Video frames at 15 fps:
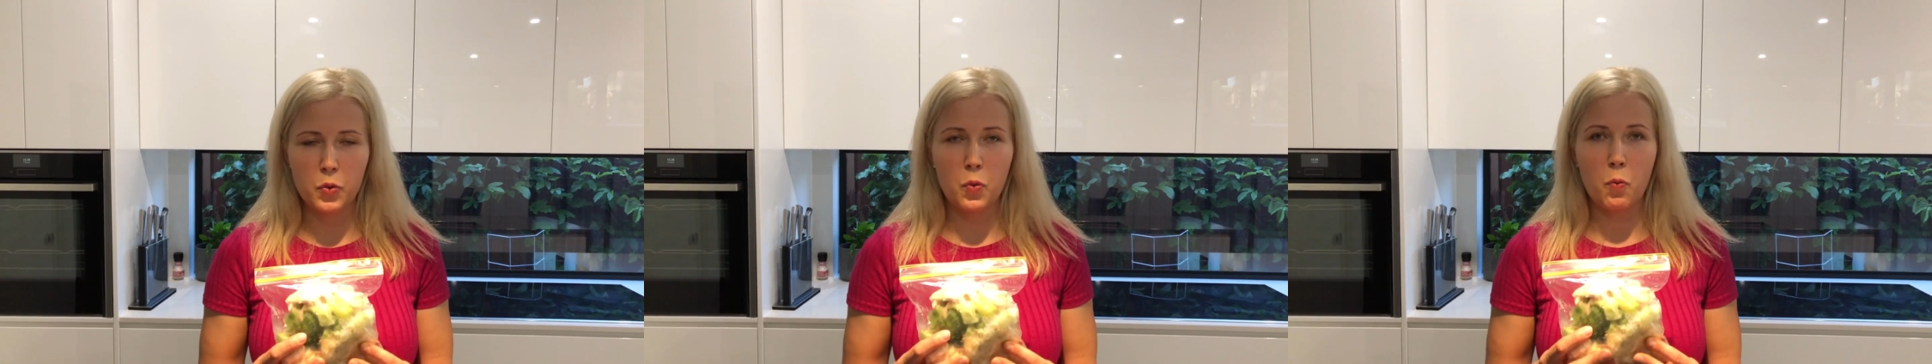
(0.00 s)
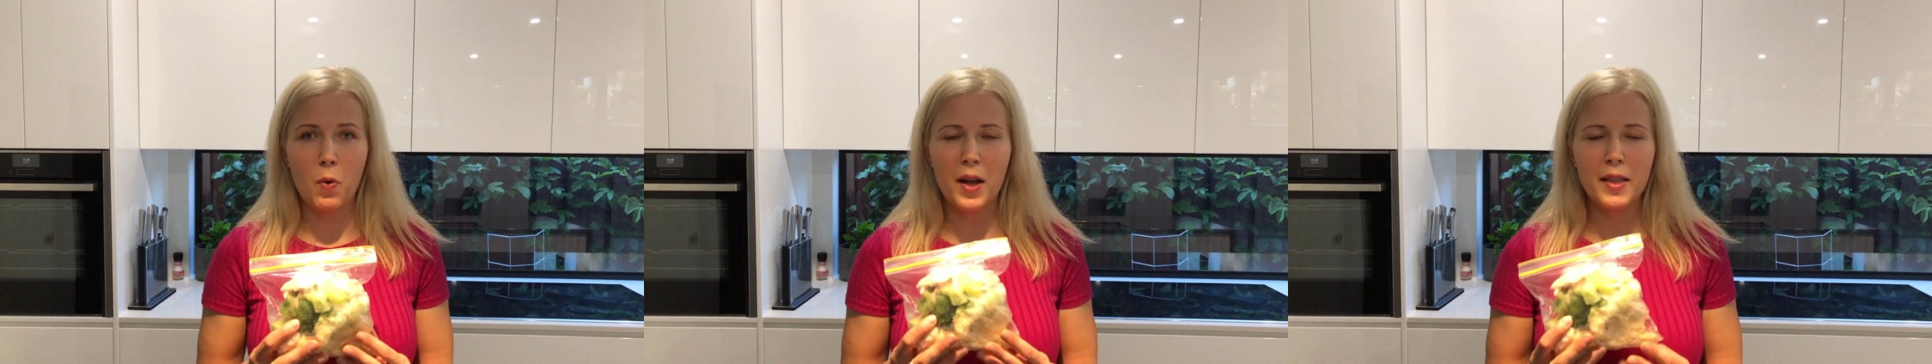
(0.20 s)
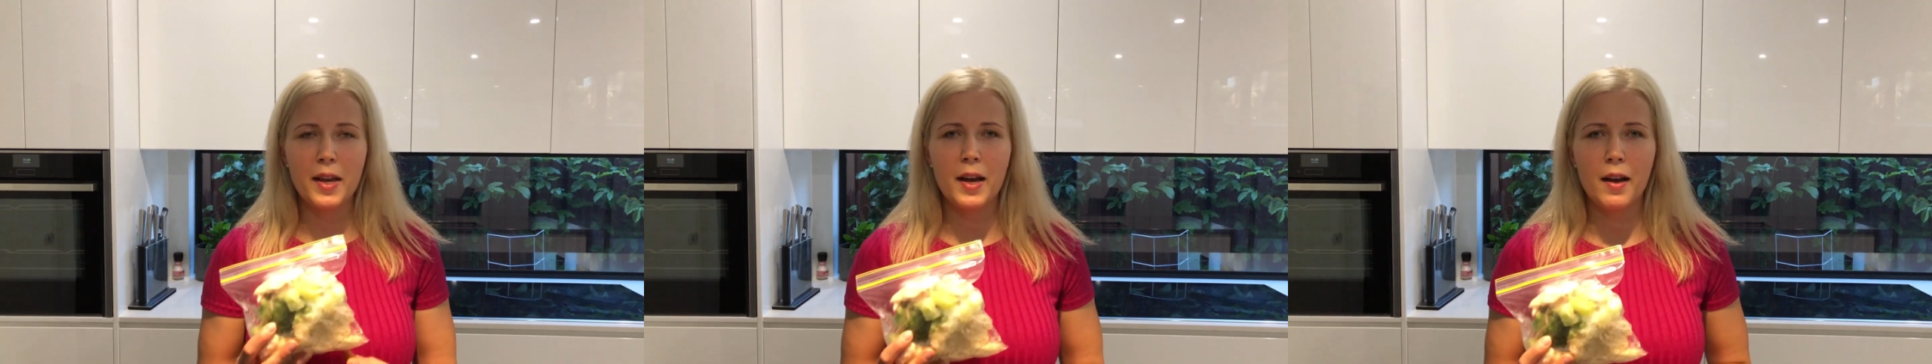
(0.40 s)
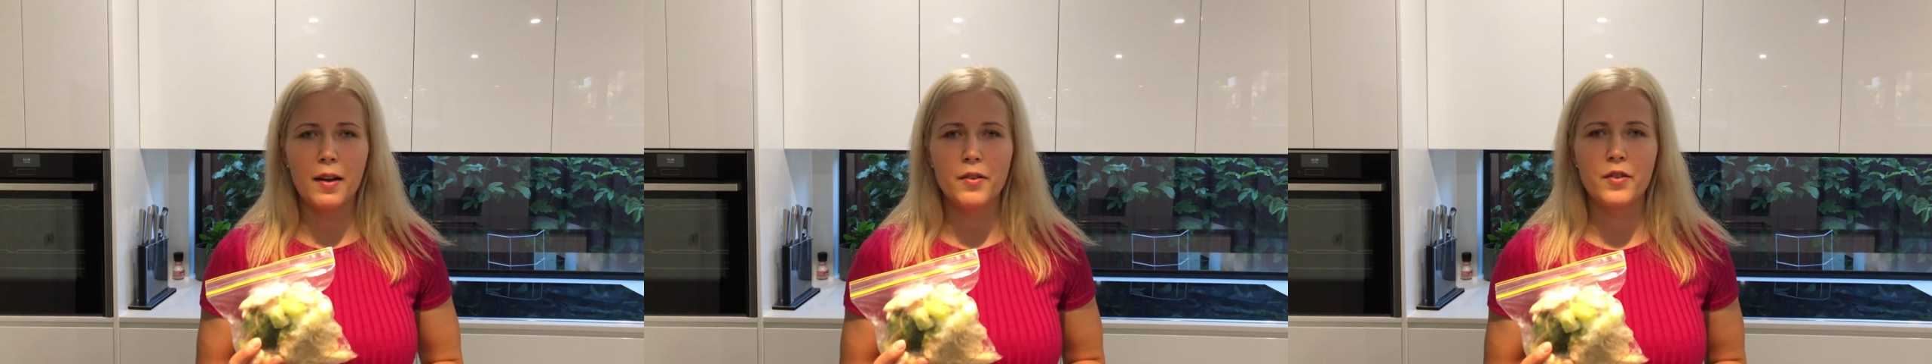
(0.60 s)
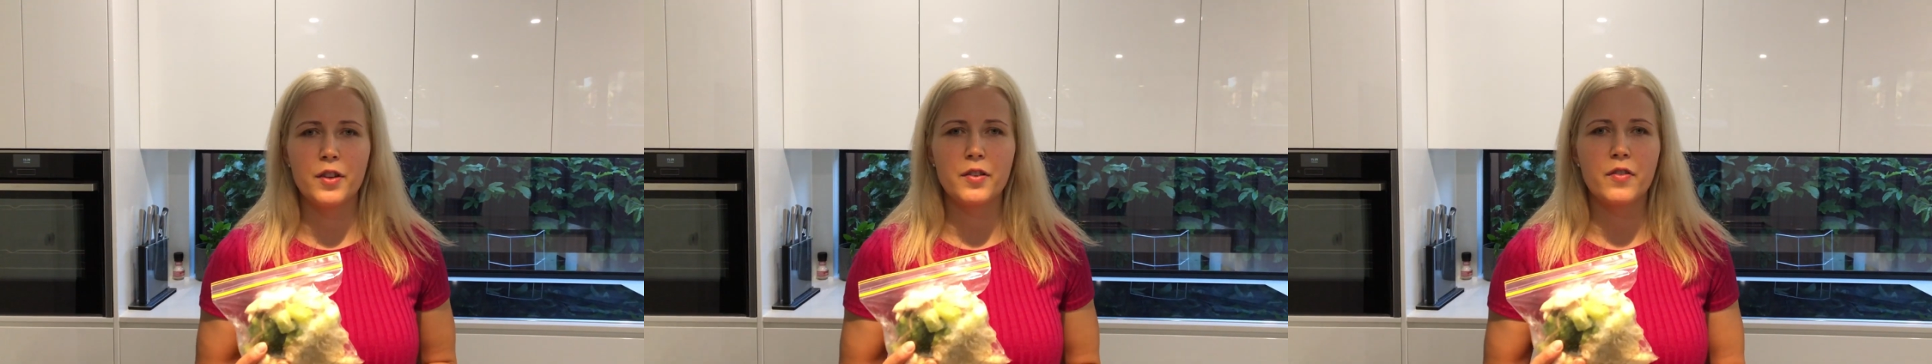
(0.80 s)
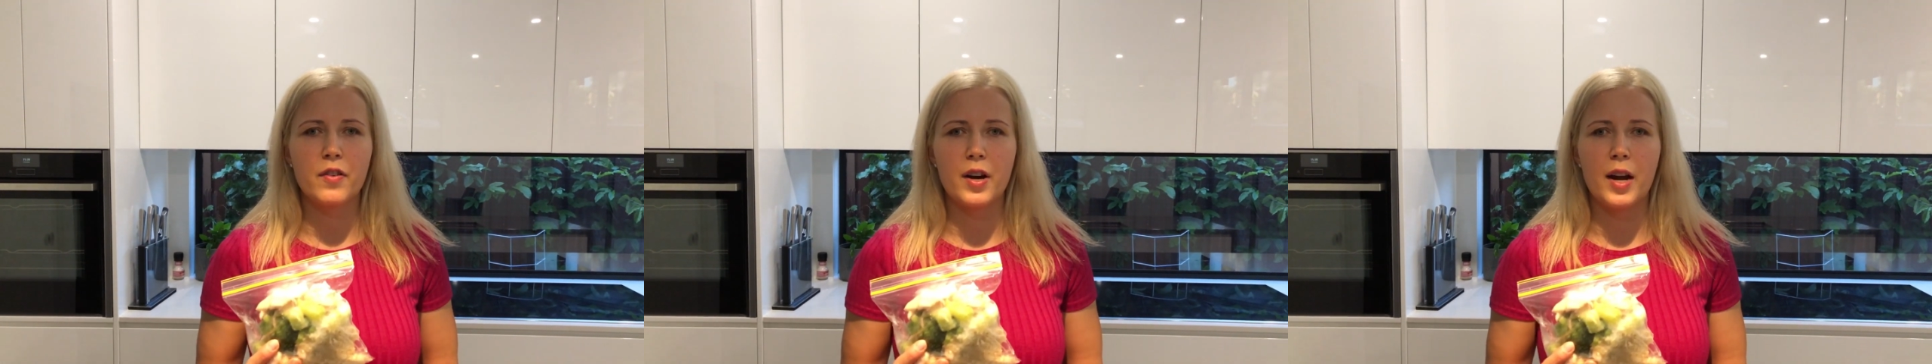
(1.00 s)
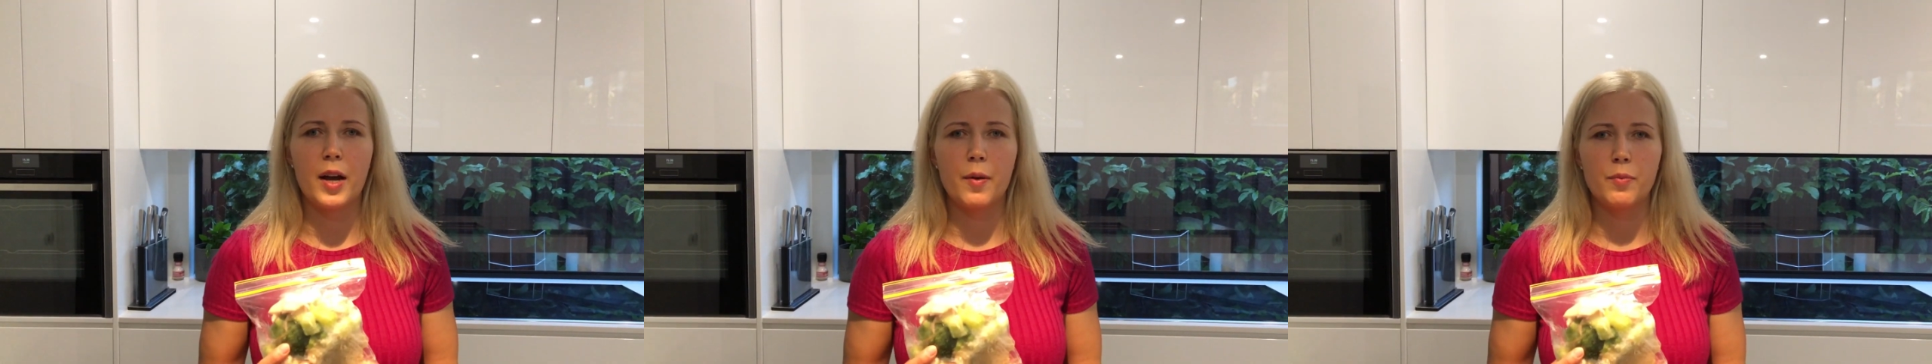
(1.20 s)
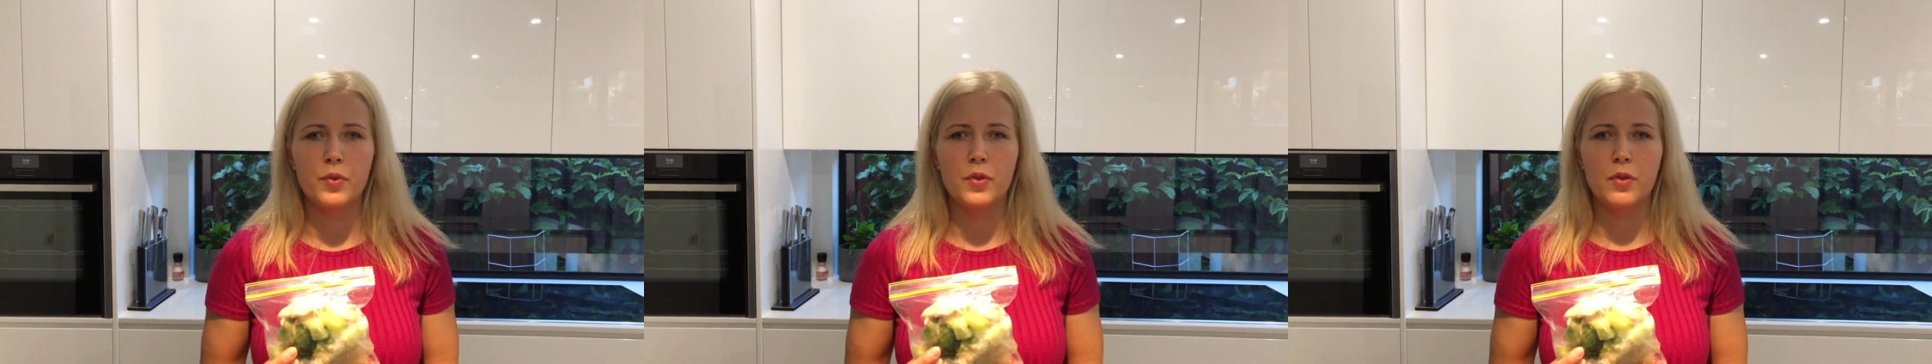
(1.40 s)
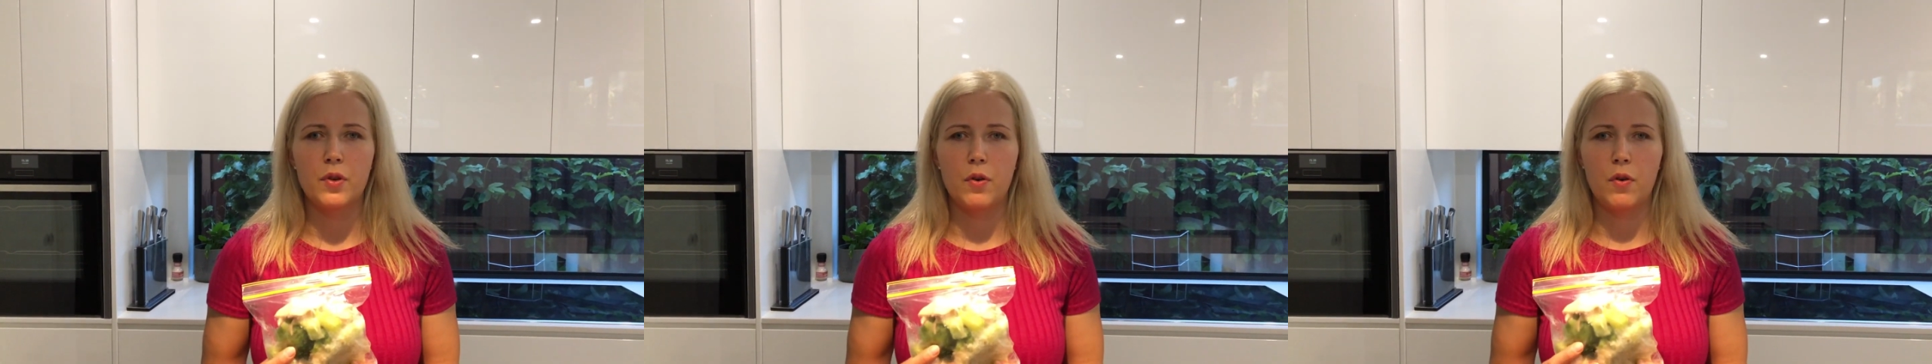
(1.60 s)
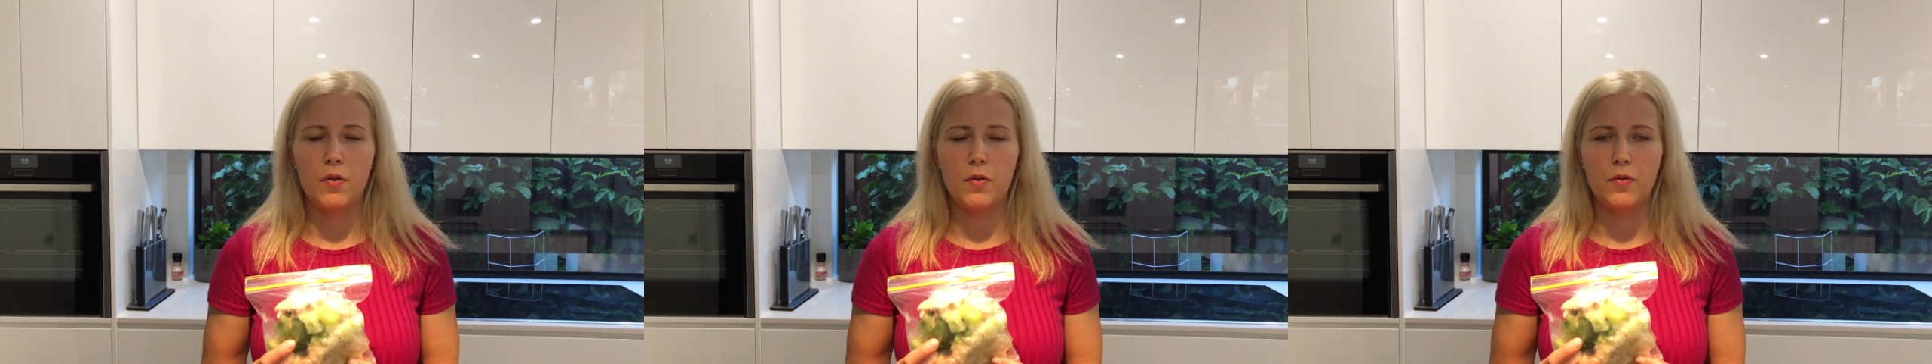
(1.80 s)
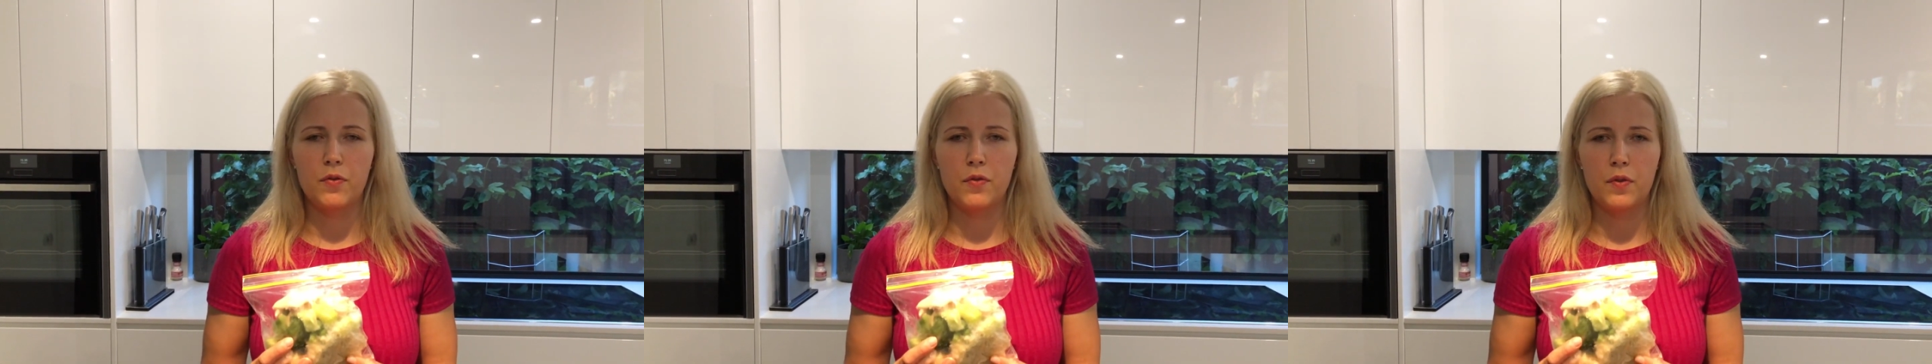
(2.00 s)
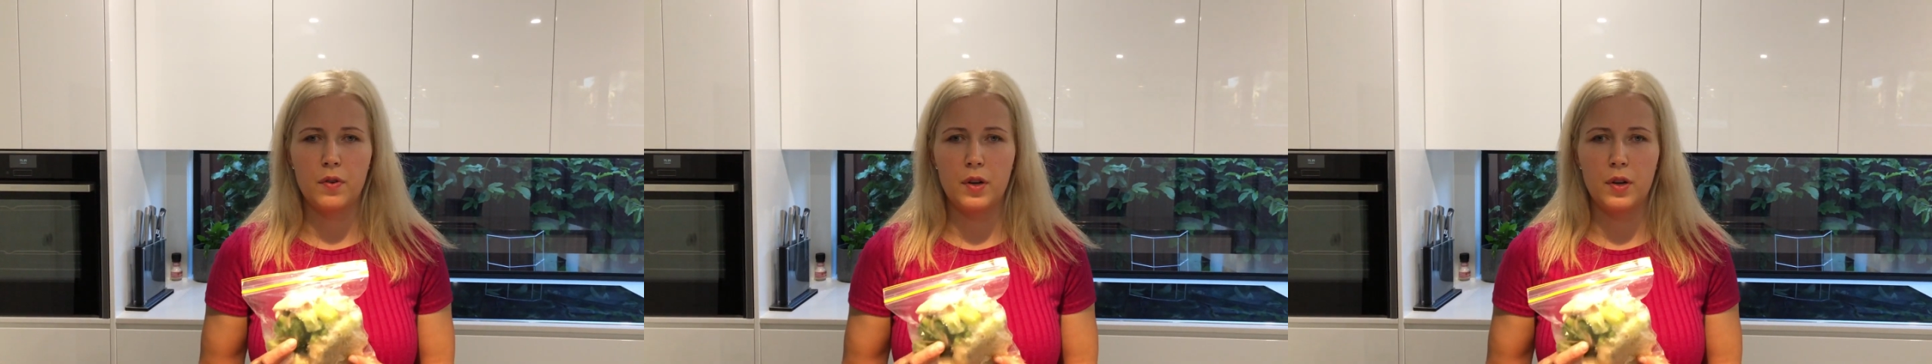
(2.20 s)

100 grams of